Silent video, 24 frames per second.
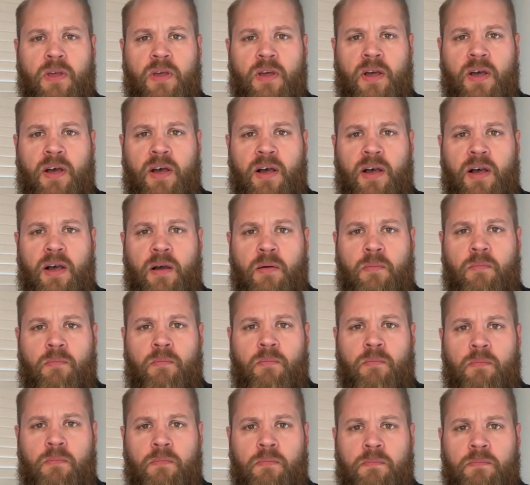um,
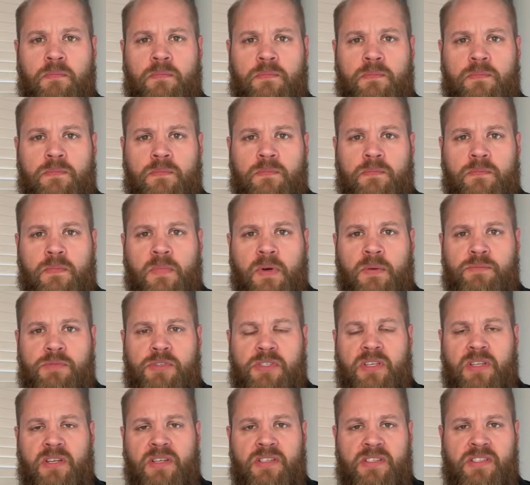I'm
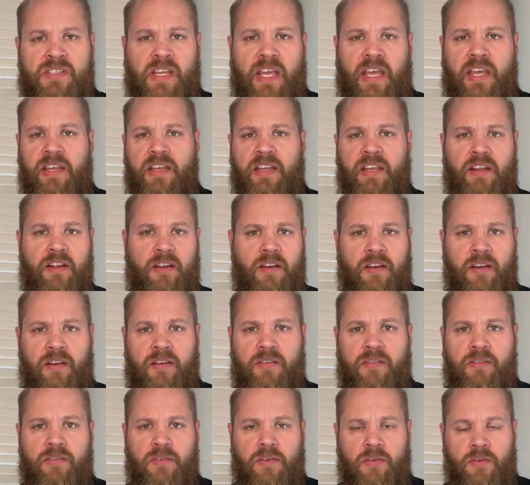just gonna stand
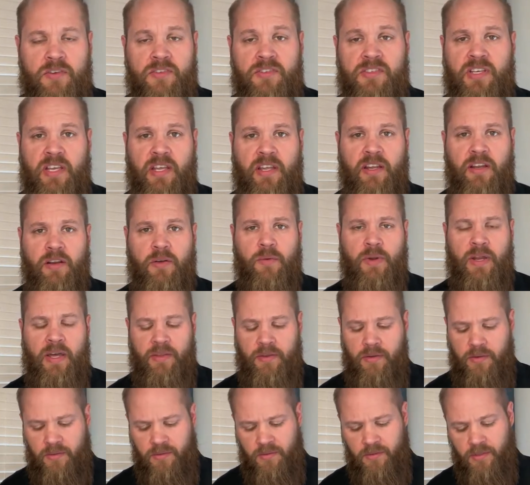here or sit here
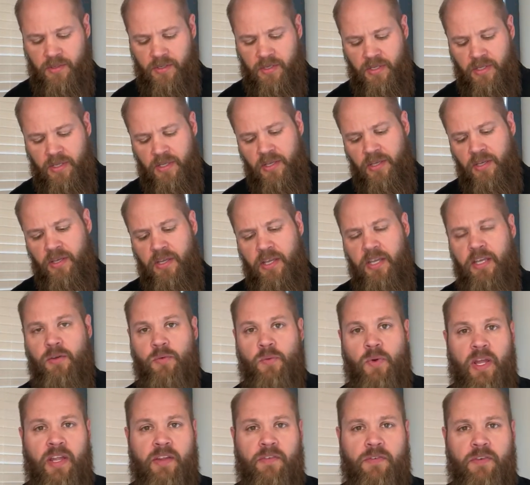rather, and
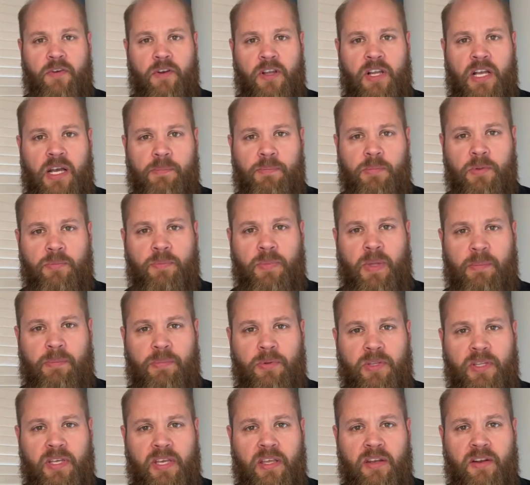wait for a couple people
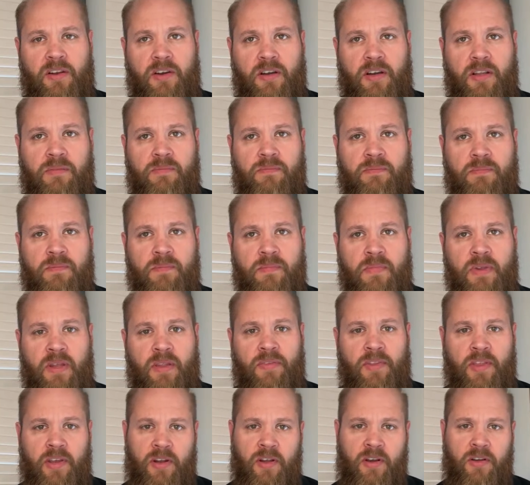to get on, and
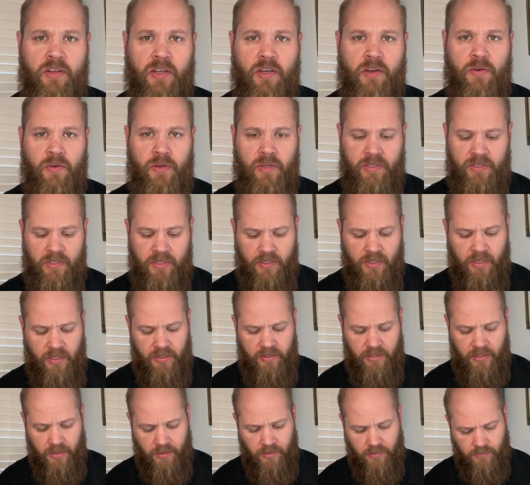then I'll go into
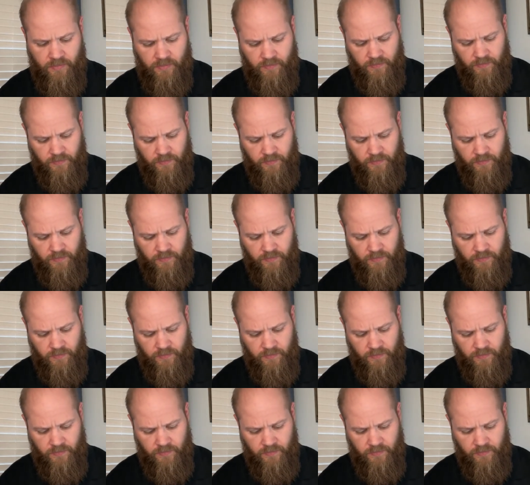detail.